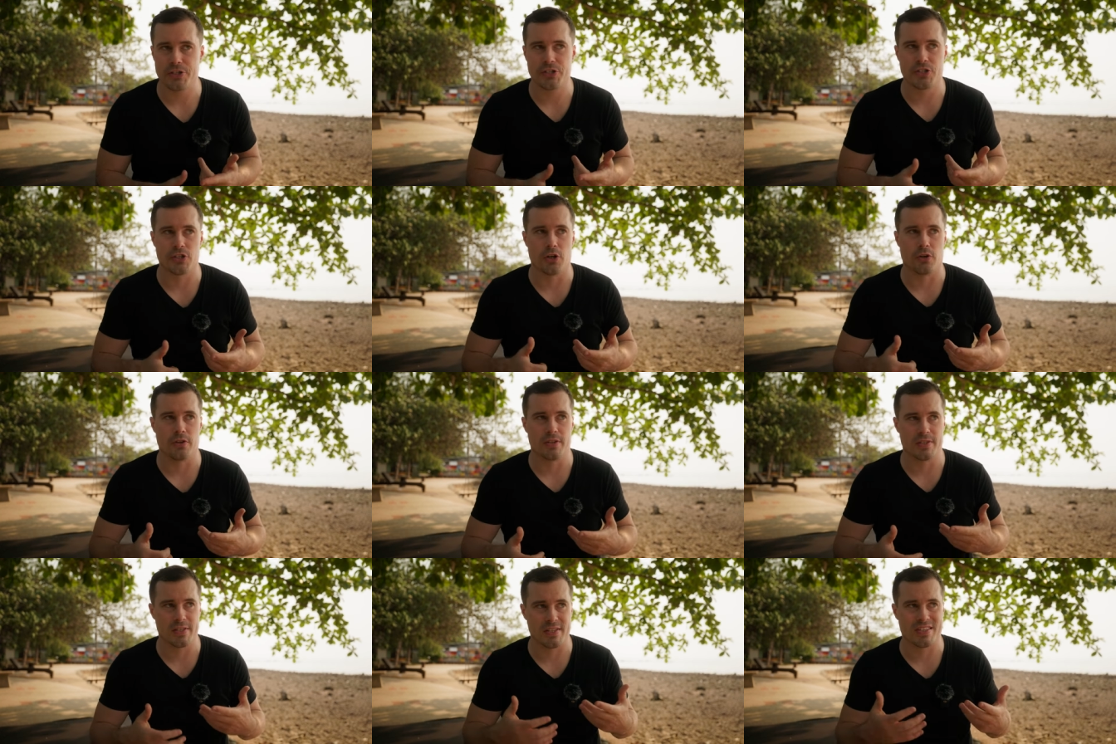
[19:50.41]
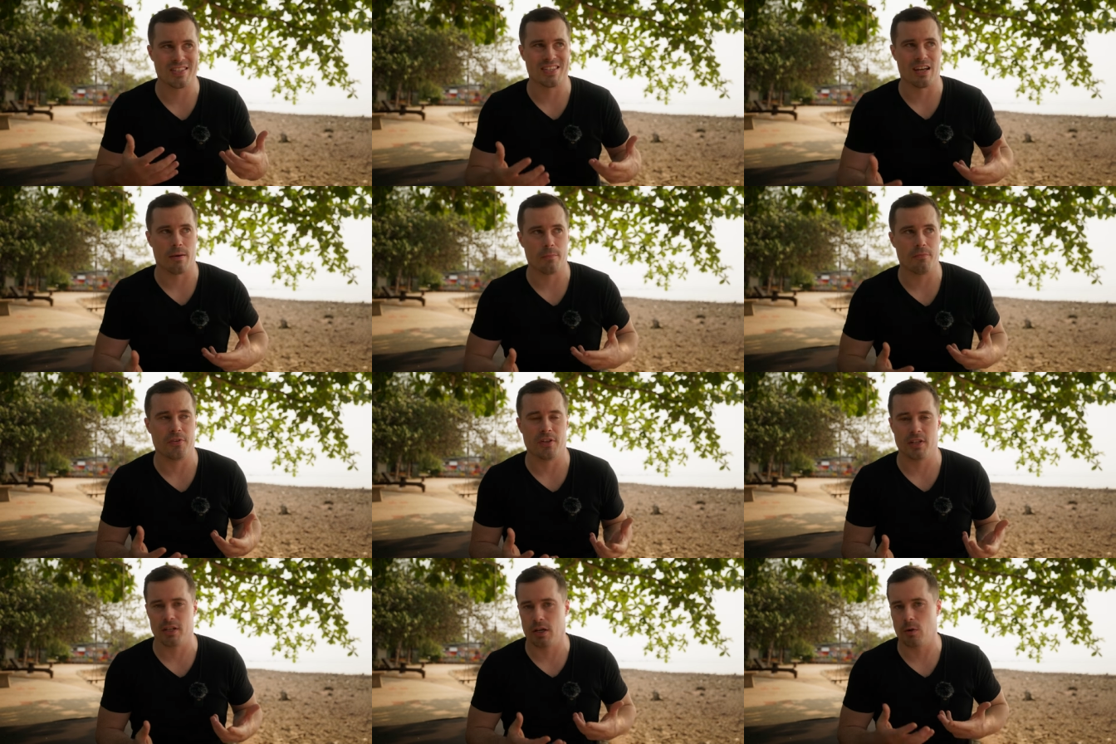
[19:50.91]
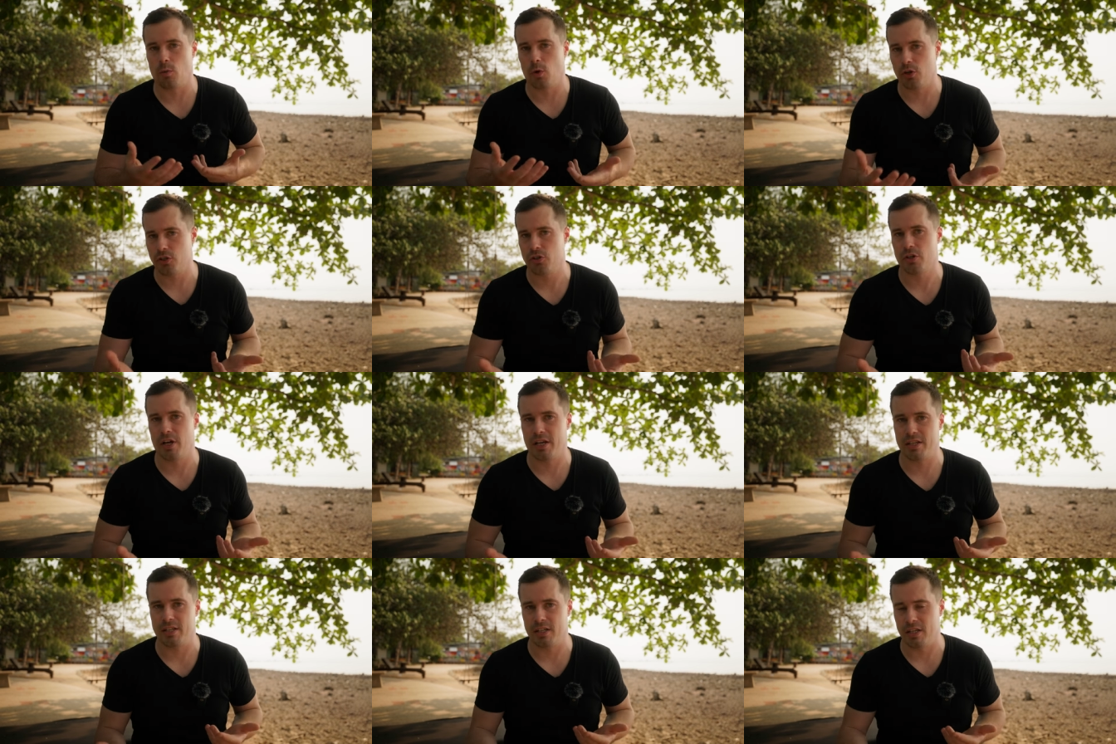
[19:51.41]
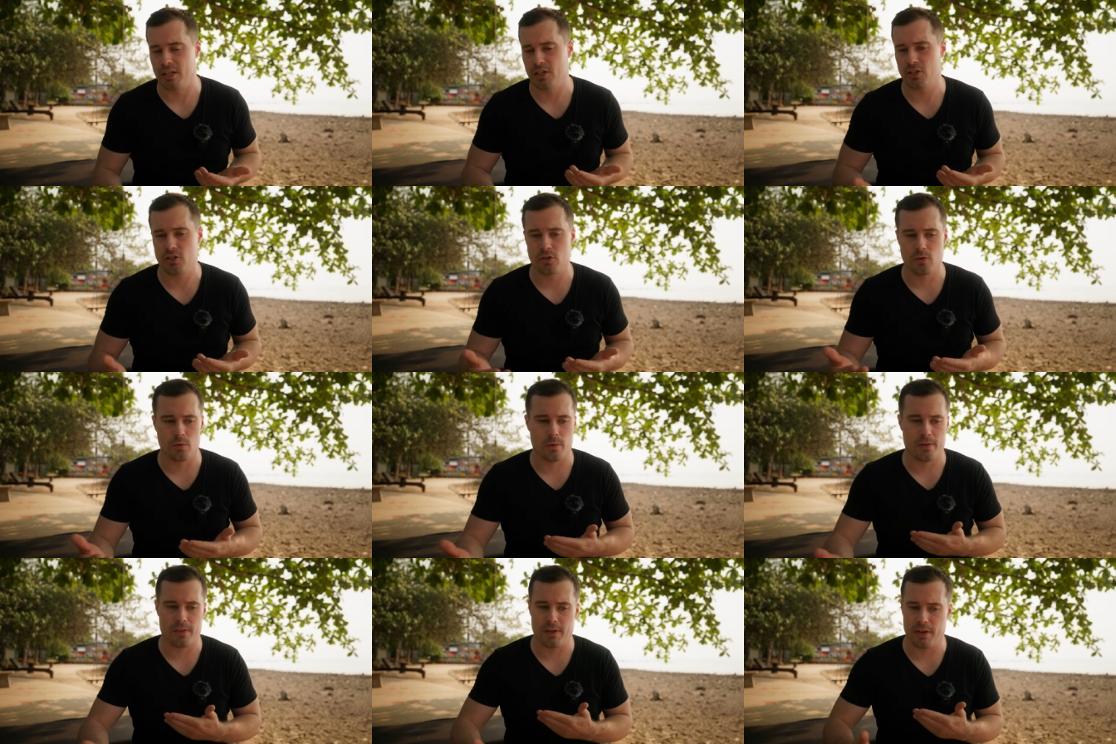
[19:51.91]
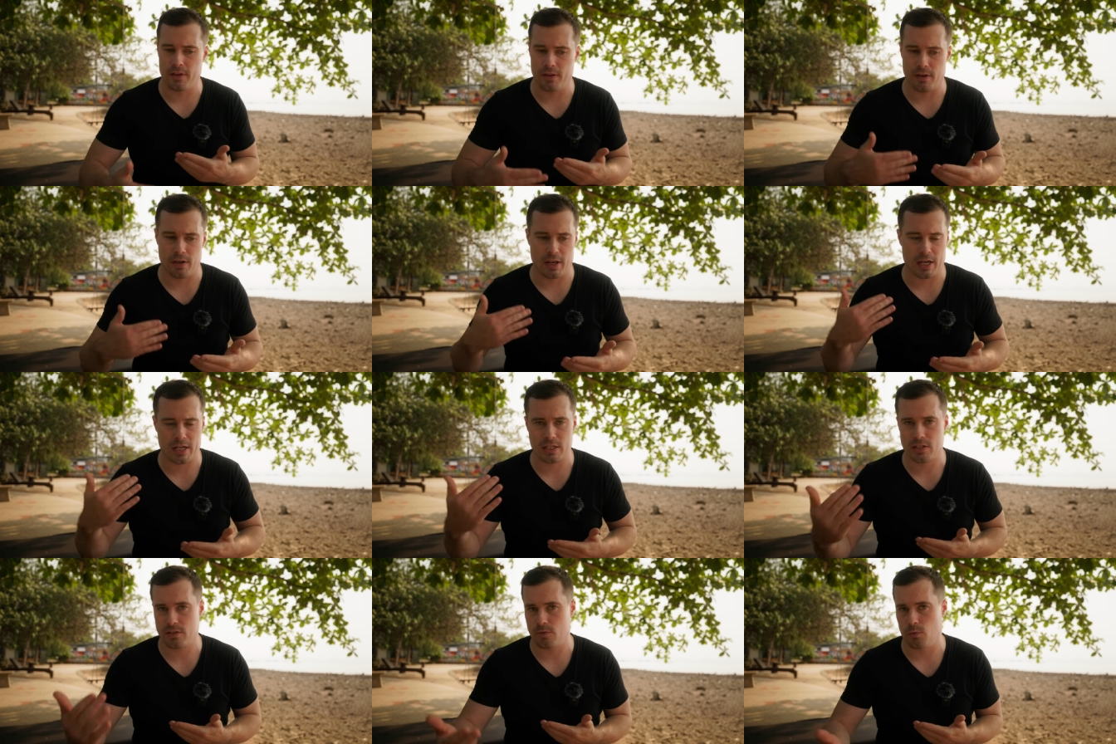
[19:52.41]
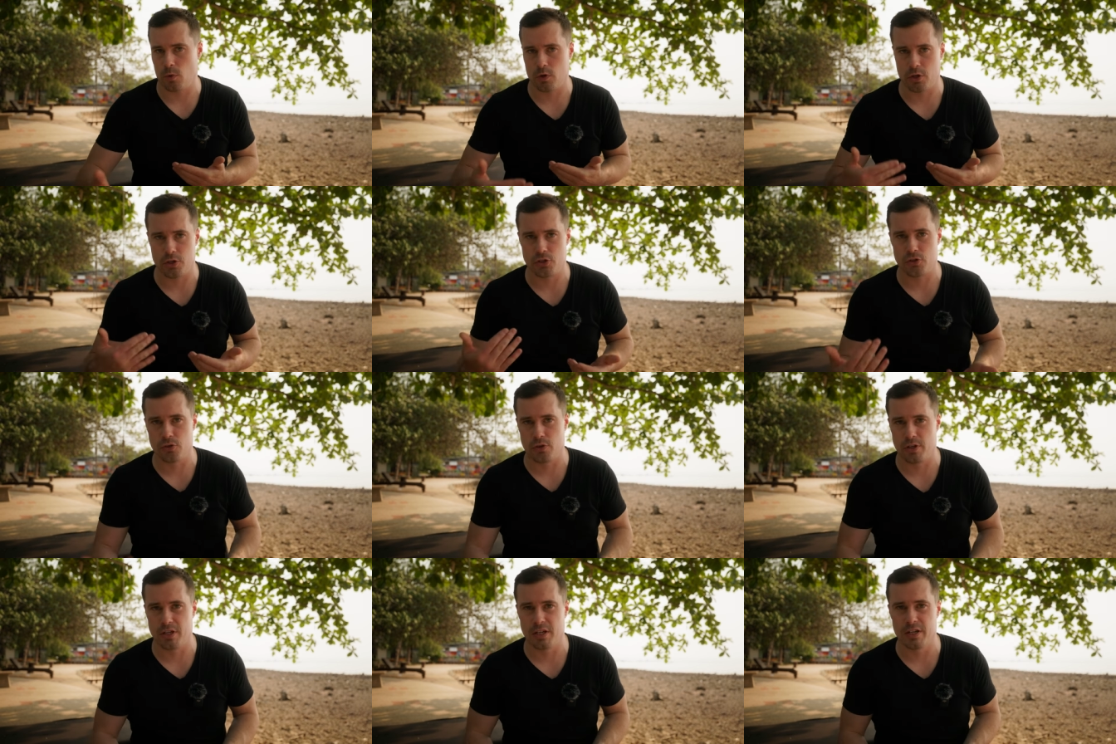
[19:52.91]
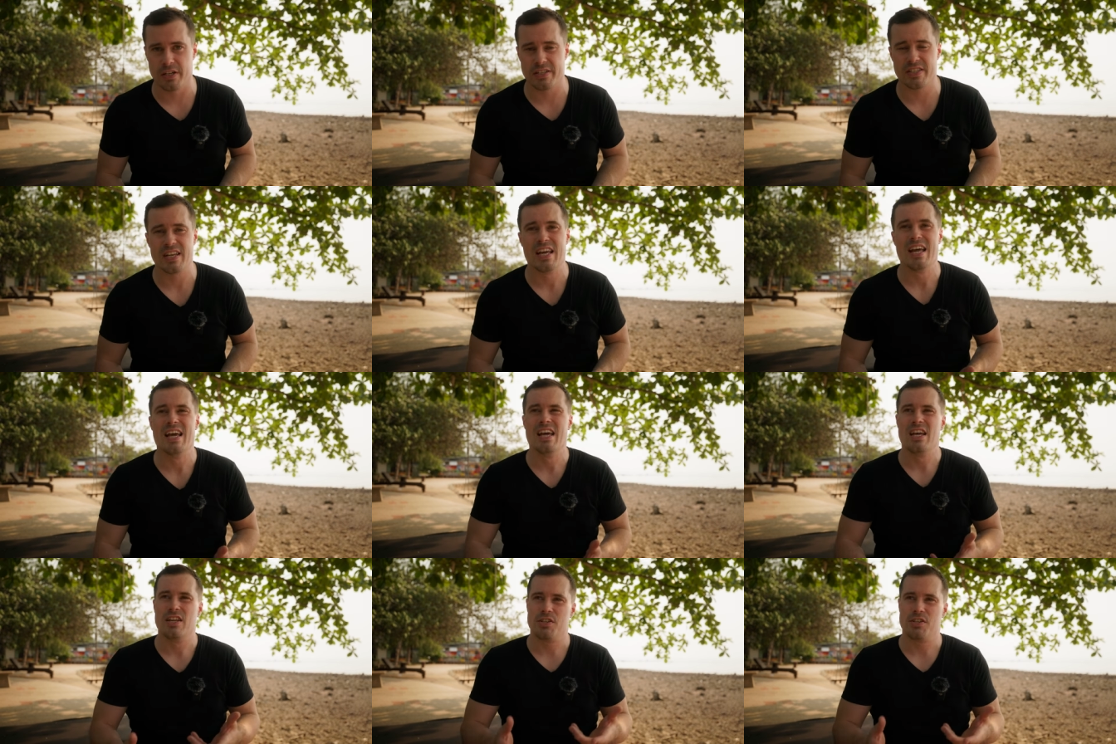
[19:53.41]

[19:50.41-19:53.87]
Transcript: so this is something that I want to get into within the next 1 or 2 years.